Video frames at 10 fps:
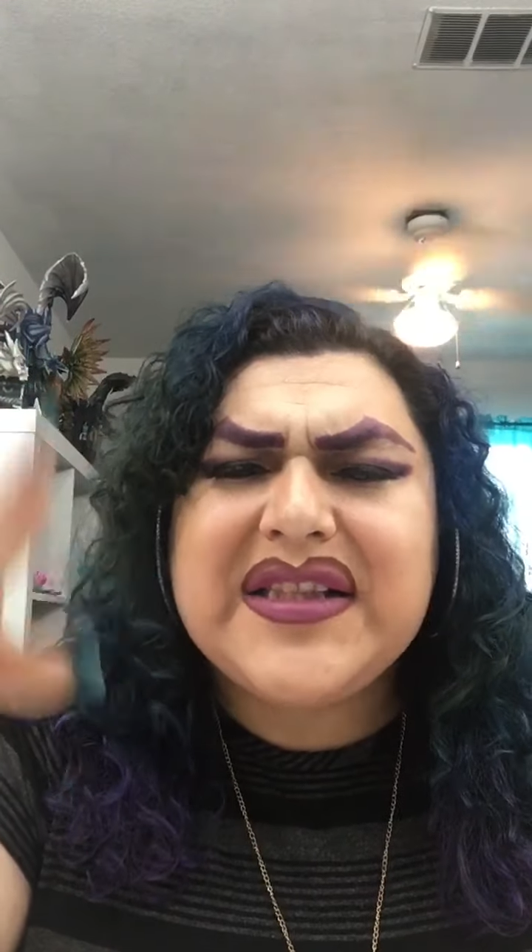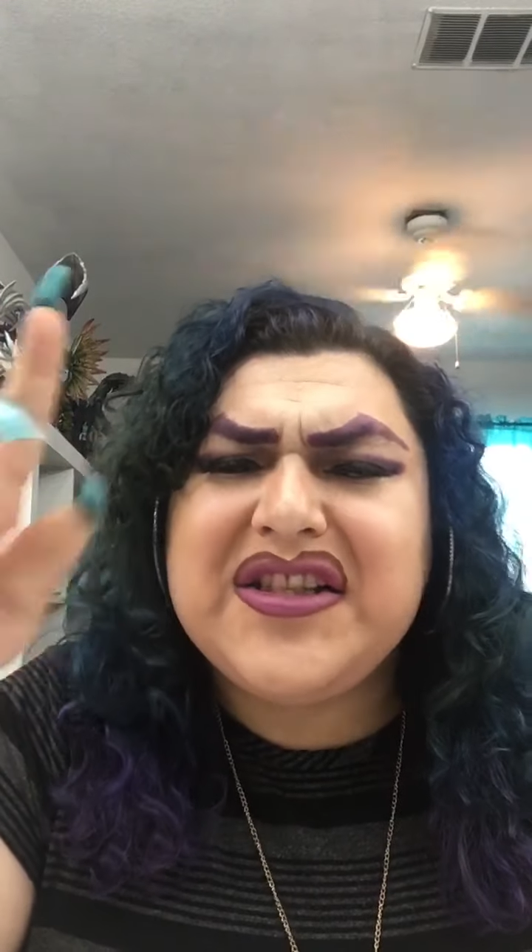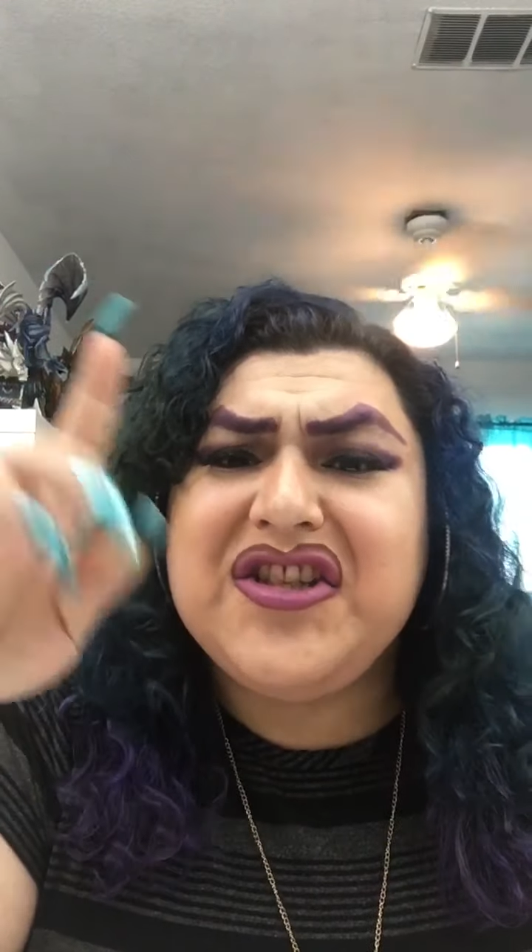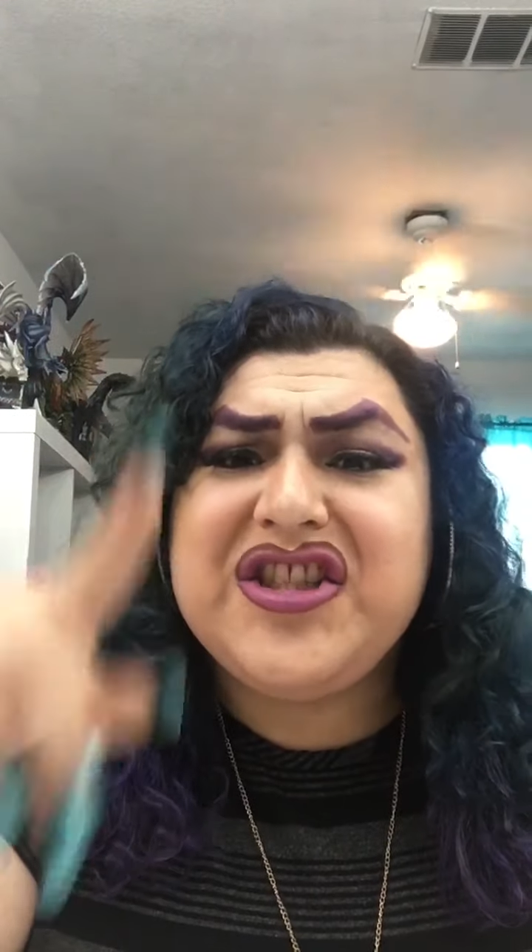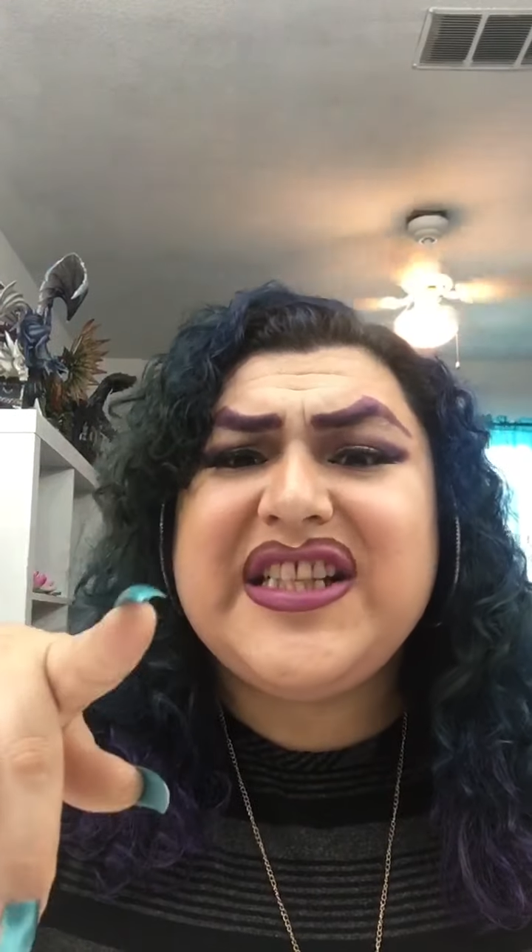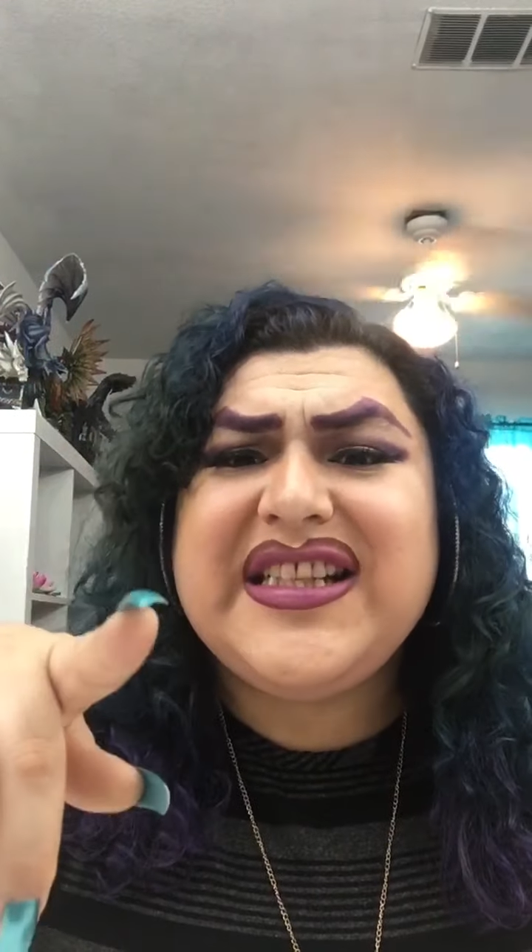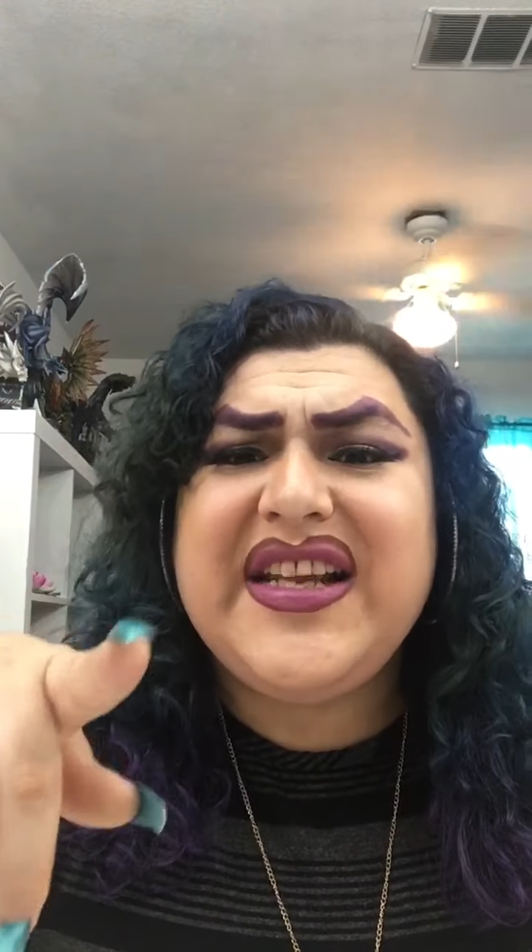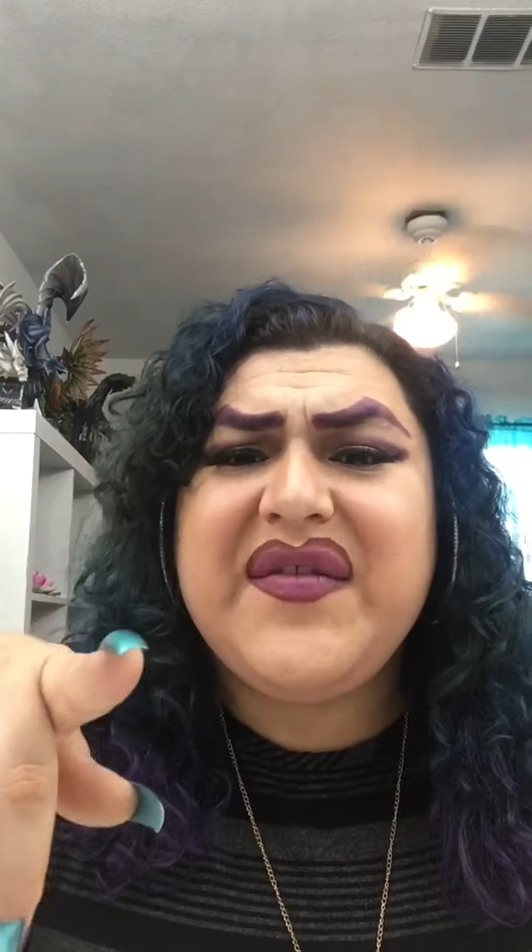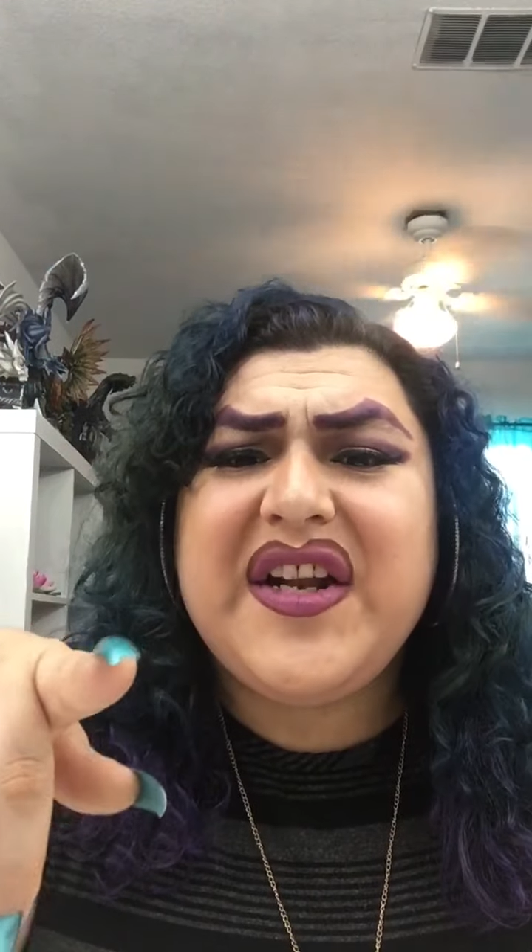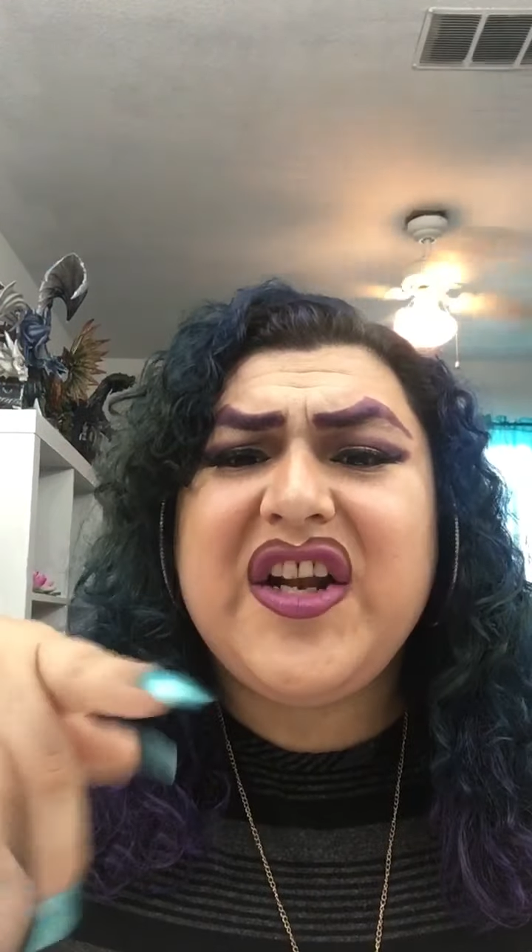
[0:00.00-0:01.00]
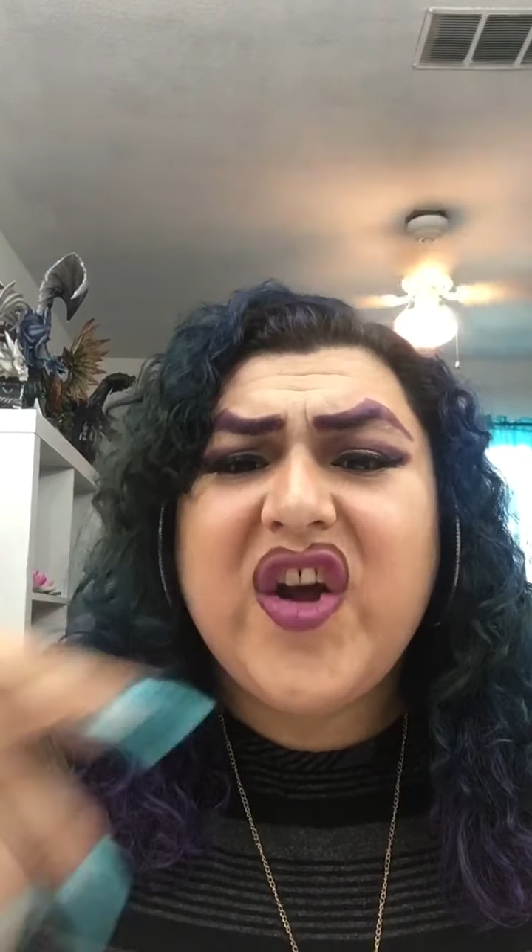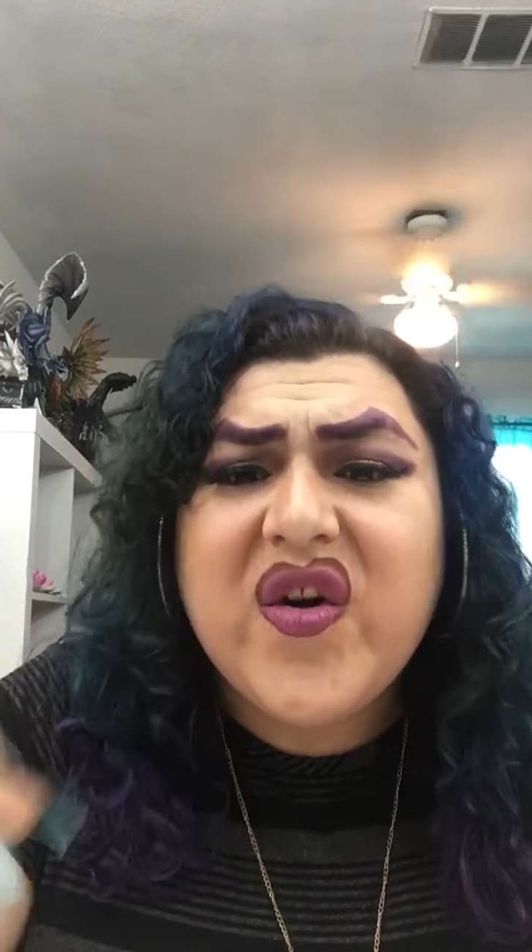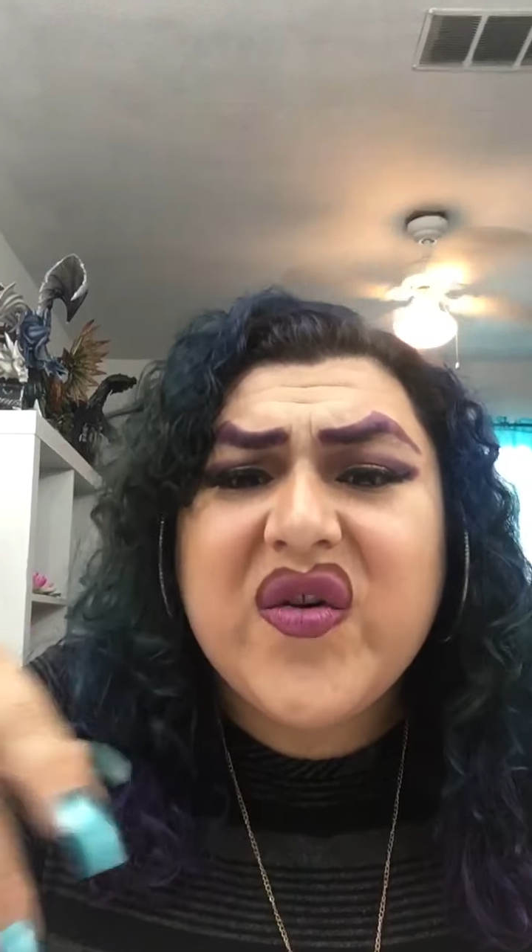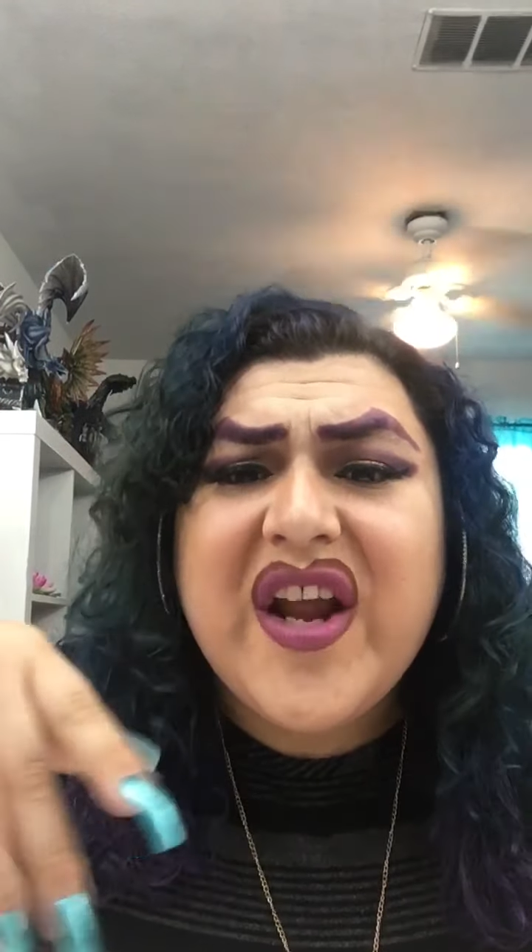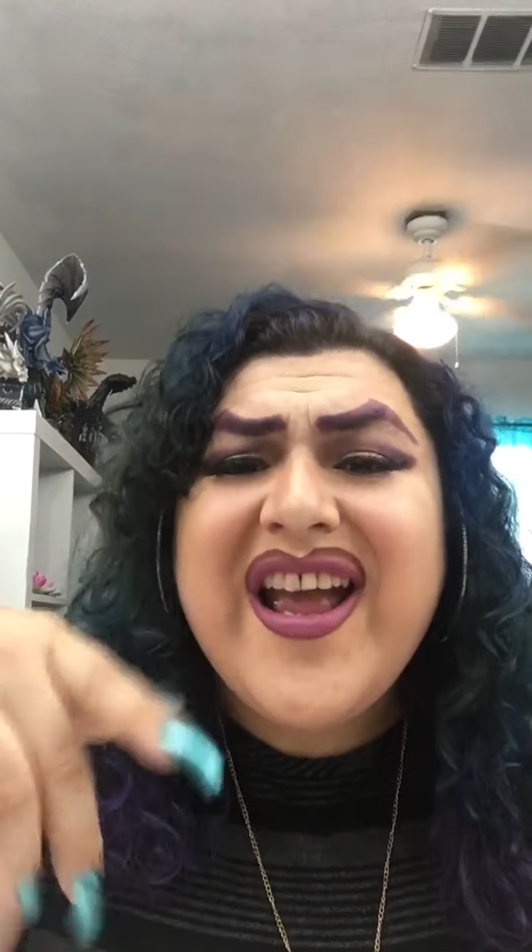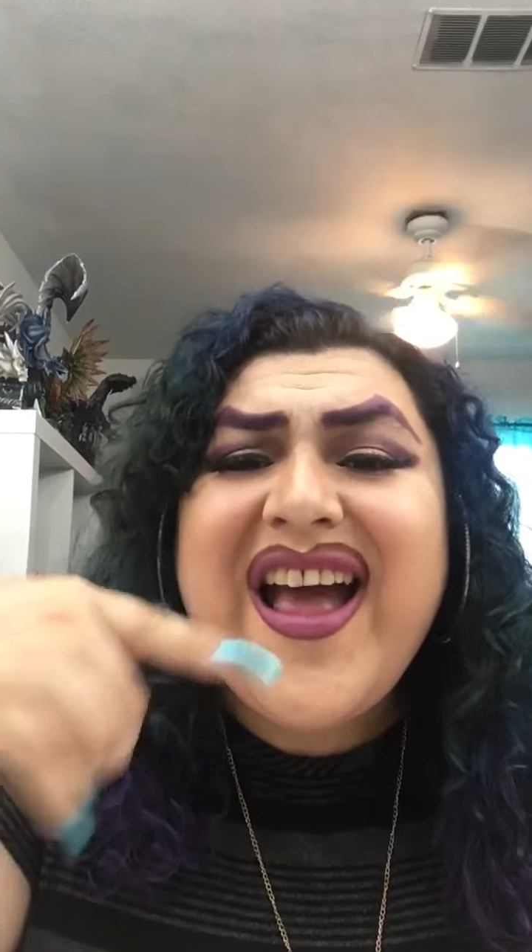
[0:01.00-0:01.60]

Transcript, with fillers: So you just leave it alone.